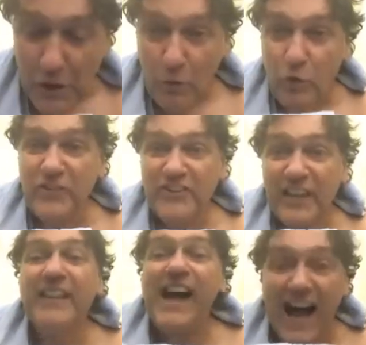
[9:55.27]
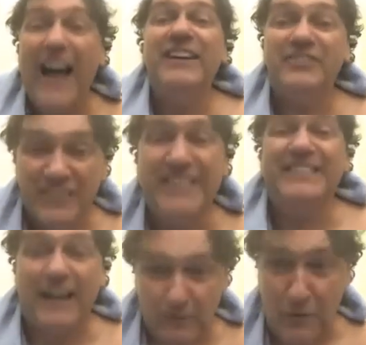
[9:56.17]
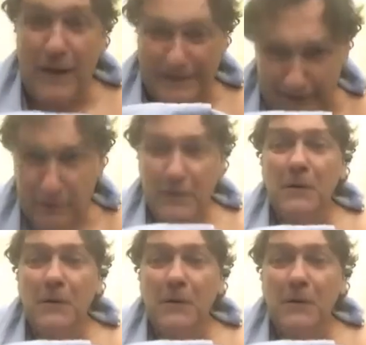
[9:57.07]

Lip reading: What does a nut allergy sound like?